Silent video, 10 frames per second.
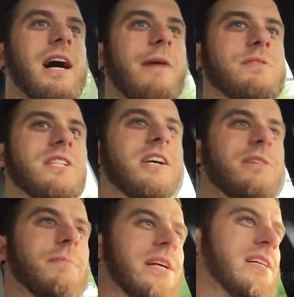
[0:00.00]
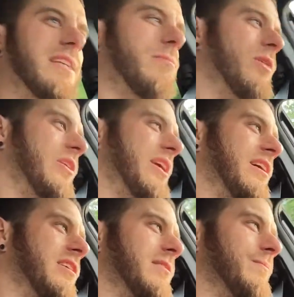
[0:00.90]
I'm stuck because I'm really
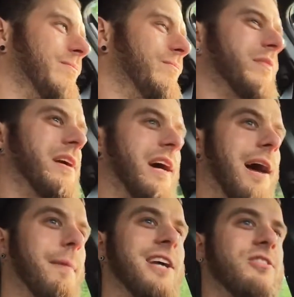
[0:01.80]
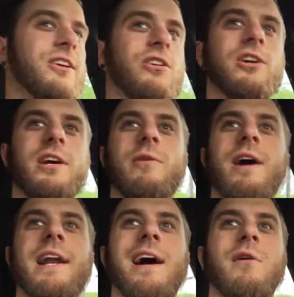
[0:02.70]
I'm actually looking
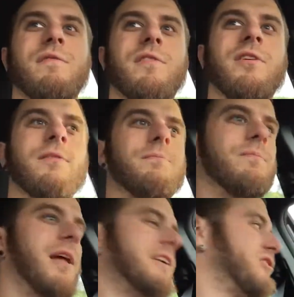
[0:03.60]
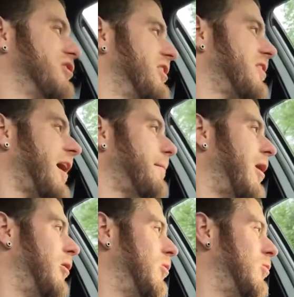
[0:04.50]
right now for like a truck like my
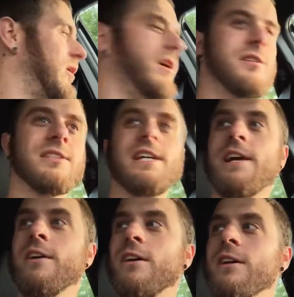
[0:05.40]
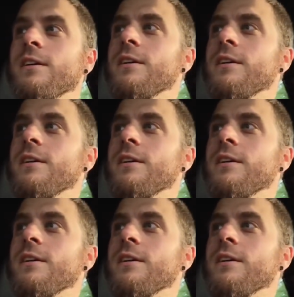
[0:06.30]
old Sierra,